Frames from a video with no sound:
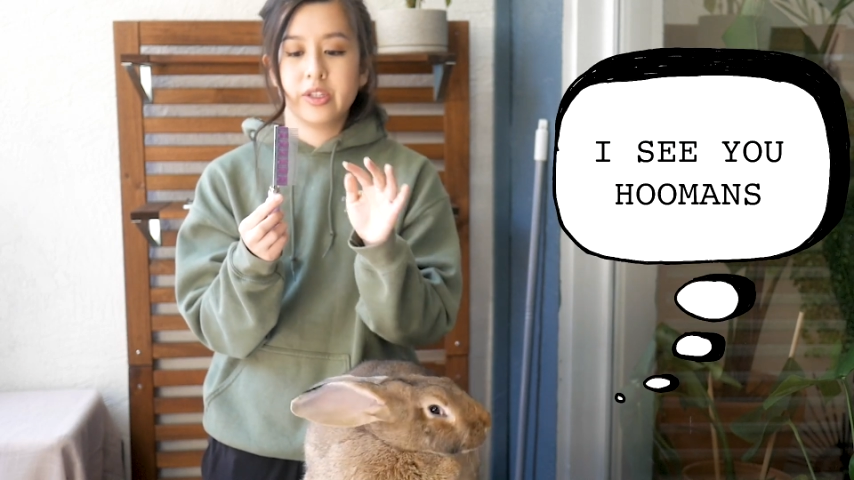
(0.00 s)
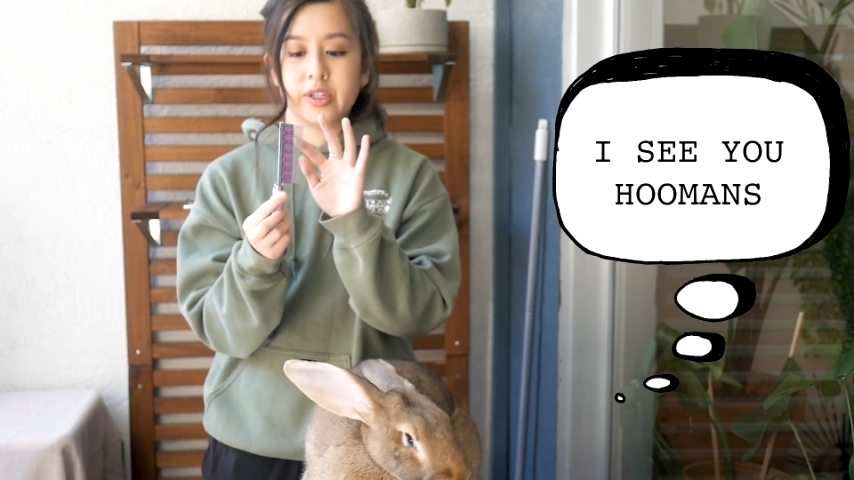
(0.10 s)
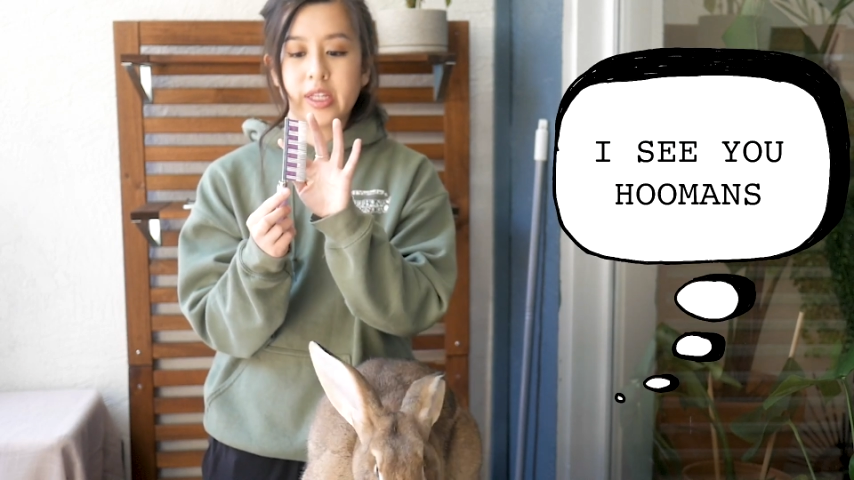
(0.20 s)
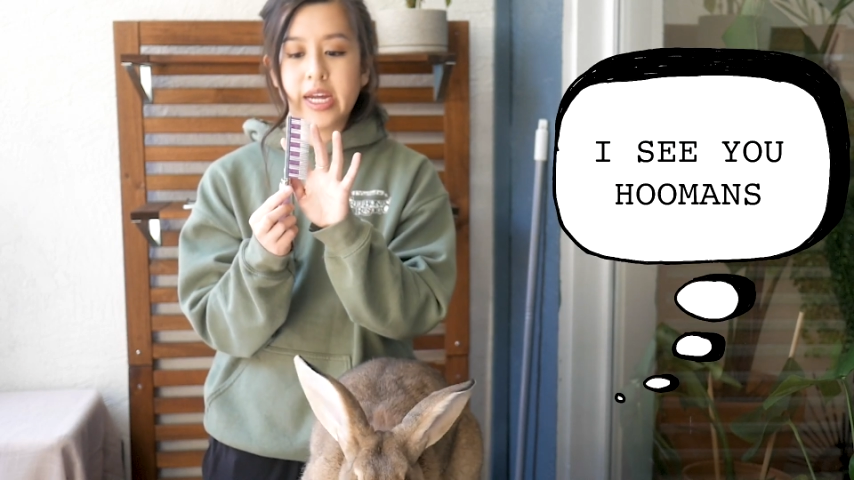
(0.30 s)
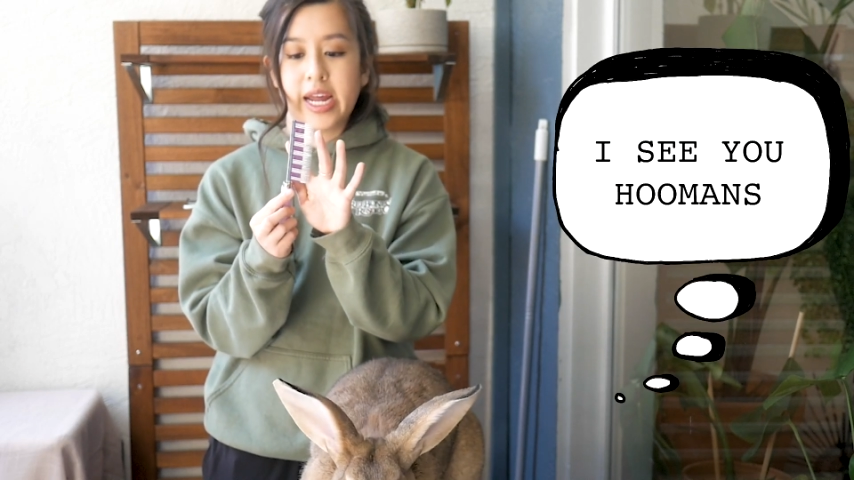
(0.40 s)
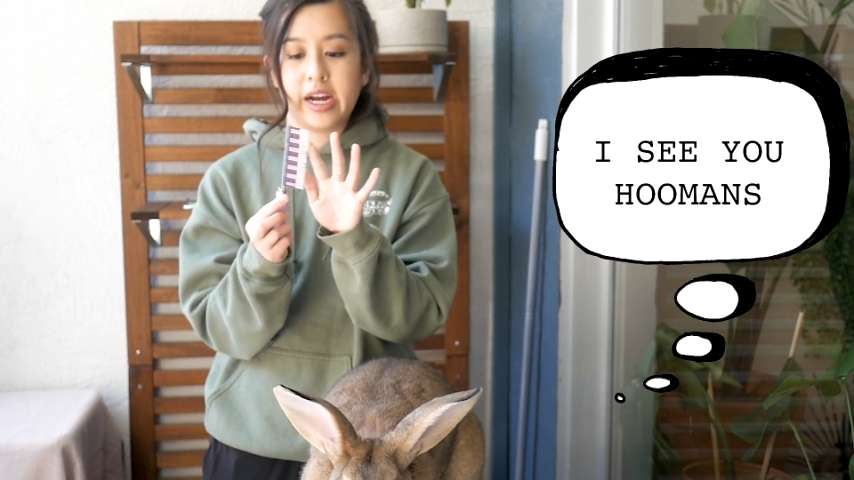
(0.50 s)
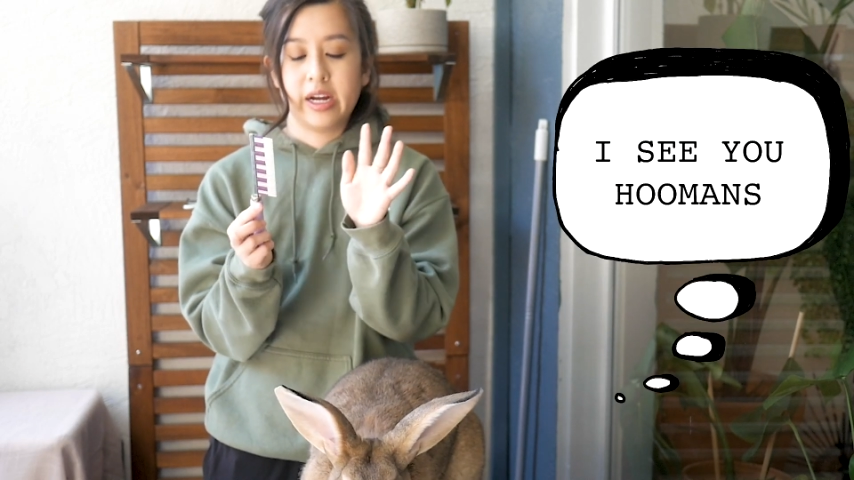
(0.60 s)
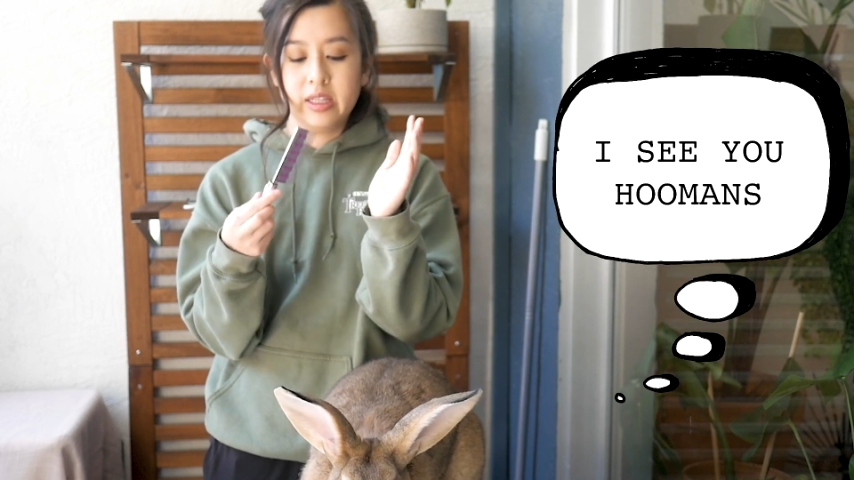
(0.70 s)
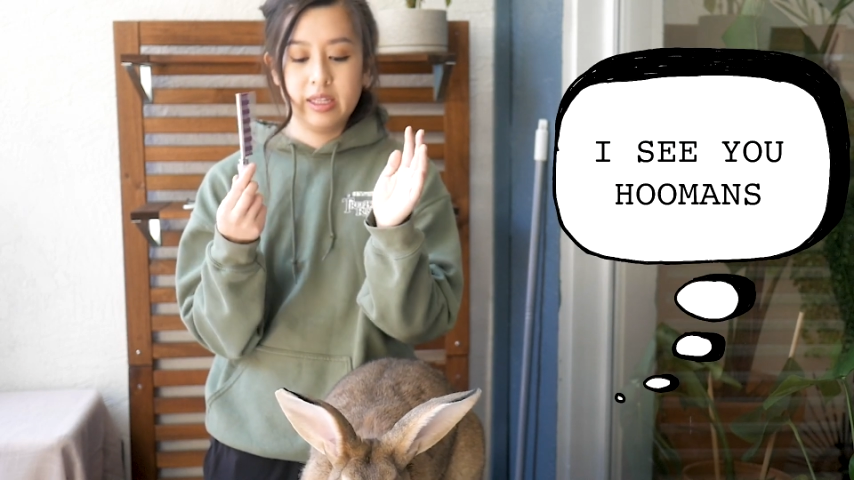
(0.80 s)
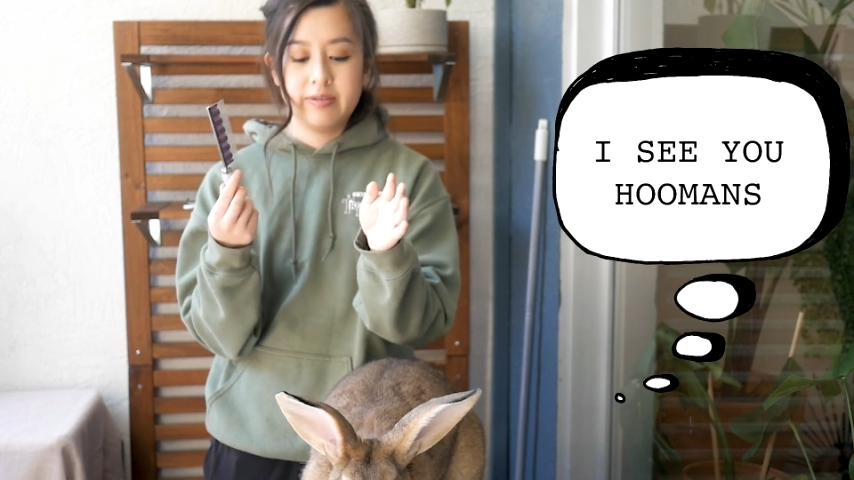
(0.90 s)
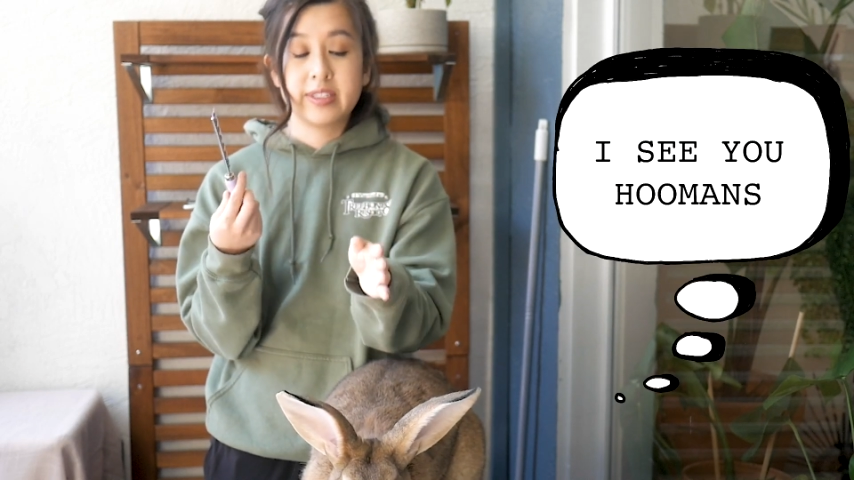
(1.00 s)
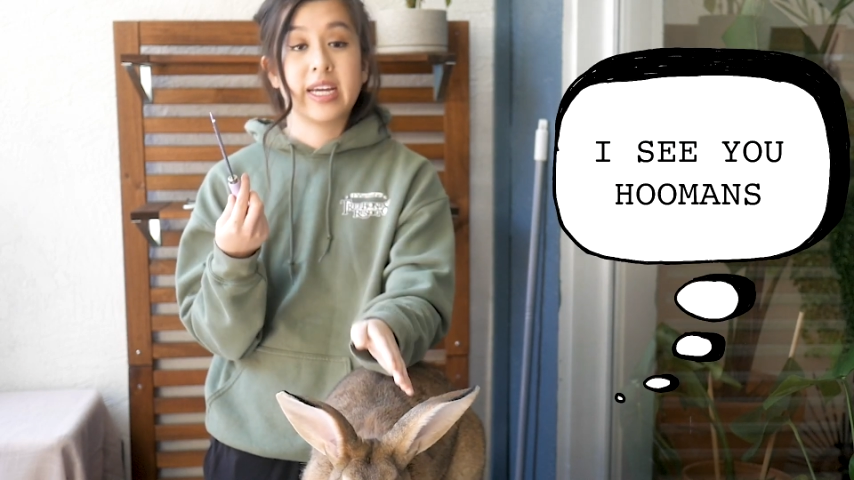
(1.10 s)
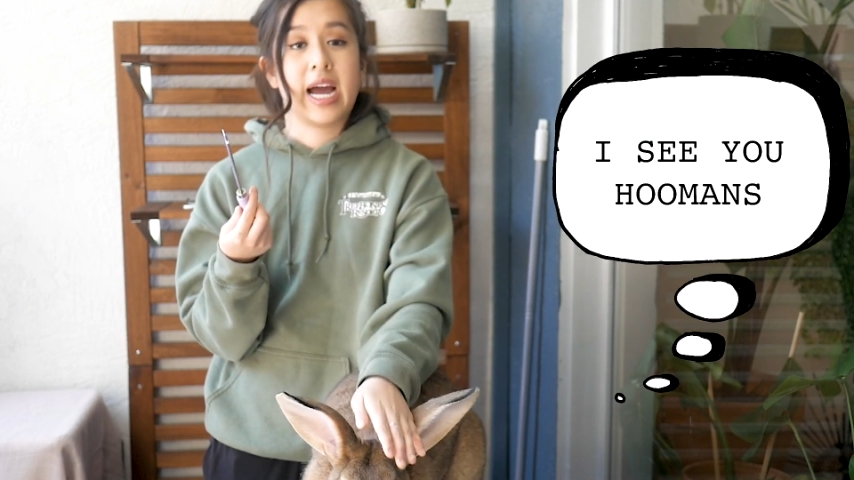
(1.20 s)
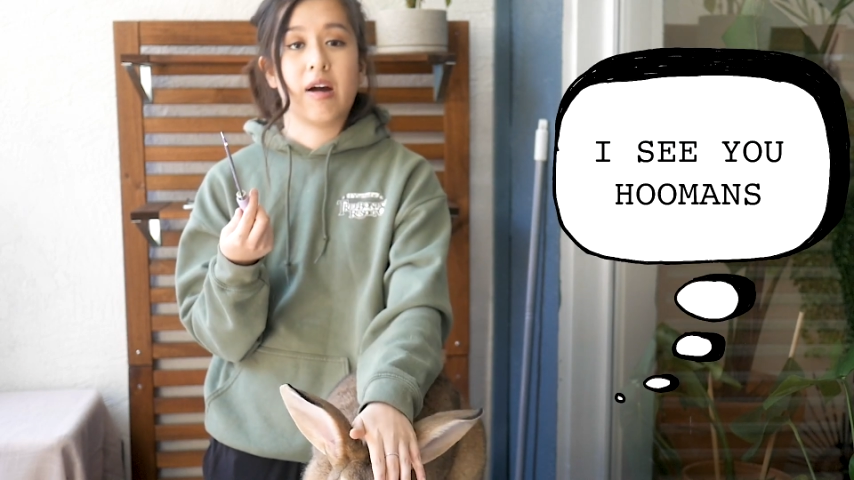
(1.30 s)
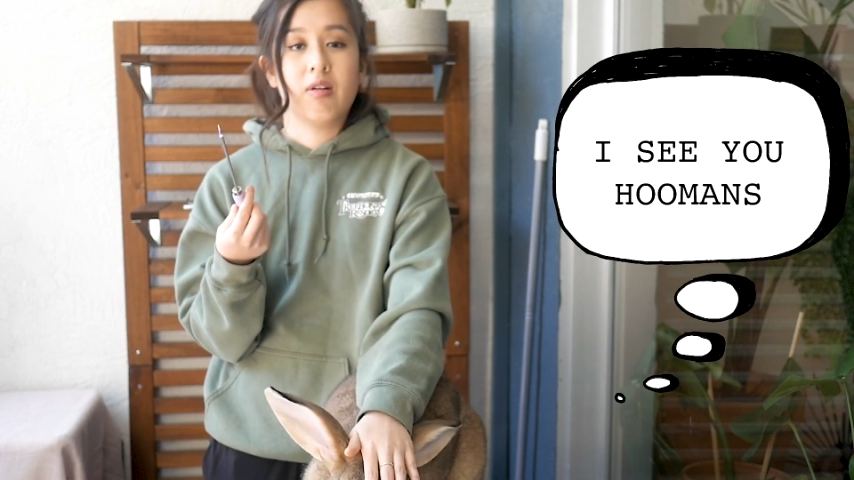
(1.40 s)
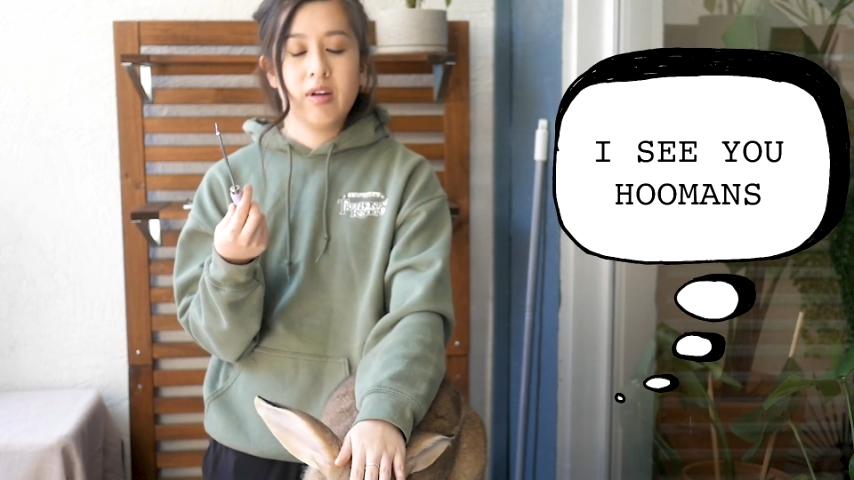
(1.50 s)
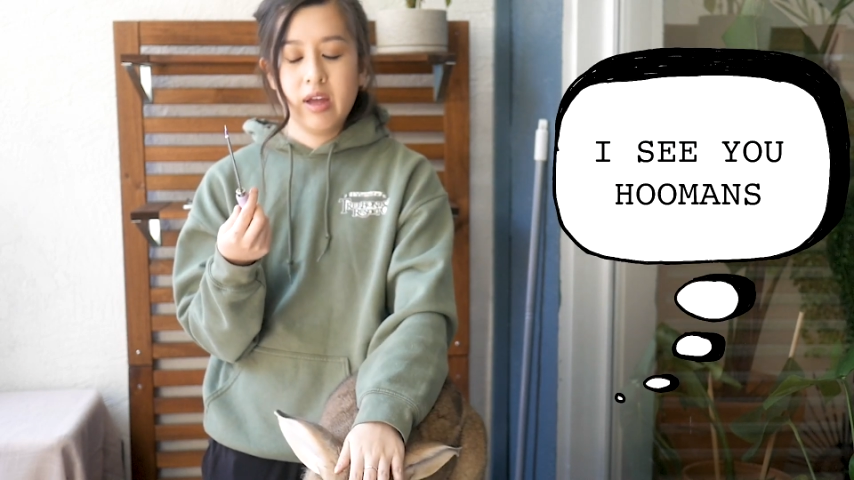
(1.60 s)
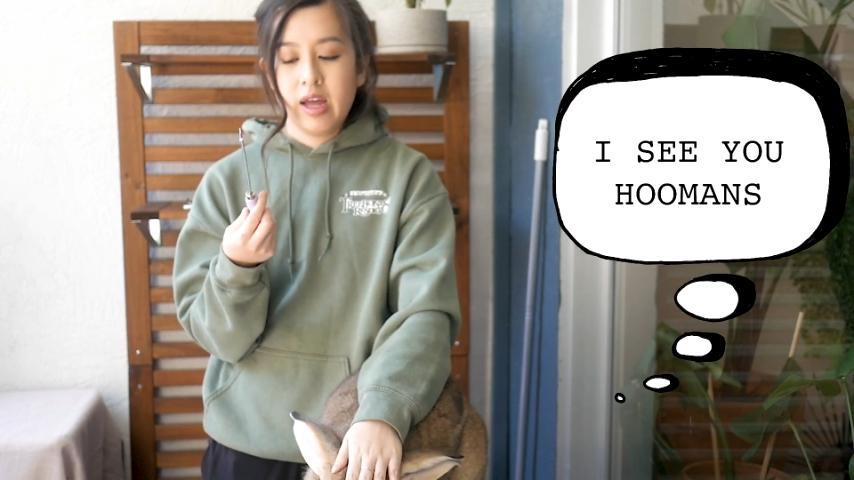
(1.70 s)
to the hair and lifts it out.